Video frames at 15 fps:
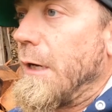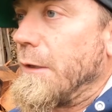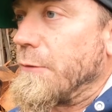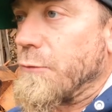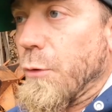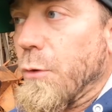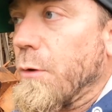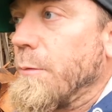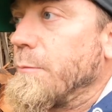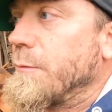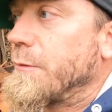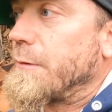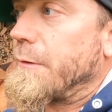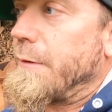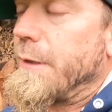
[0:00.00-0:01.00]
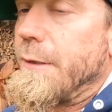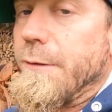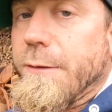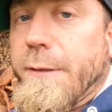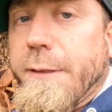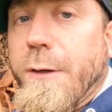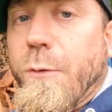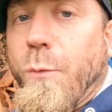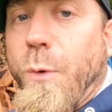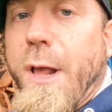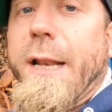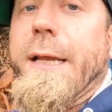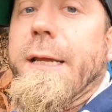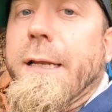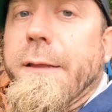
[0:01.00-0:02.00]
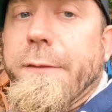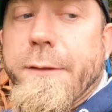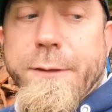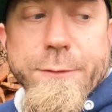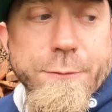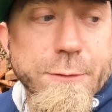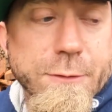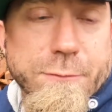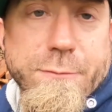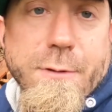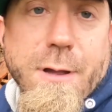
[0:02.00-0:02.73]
storms, then it's going to get wet again, and